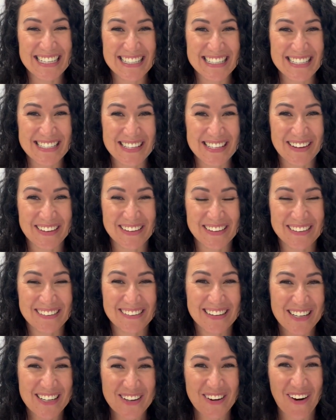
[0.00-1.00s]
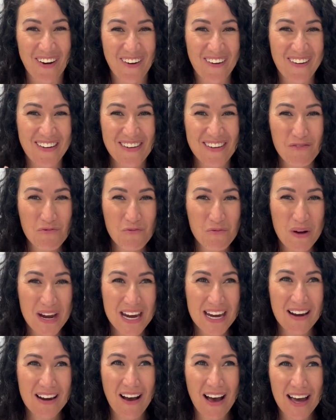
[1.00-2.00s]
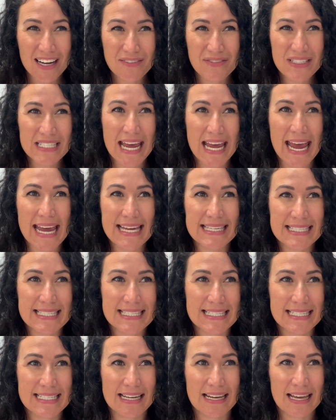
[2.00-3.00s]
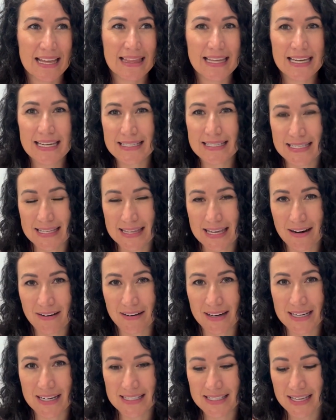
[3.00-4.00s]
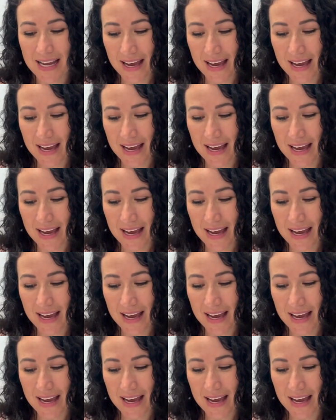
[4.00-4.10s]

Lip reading: So, we kind of test these theories,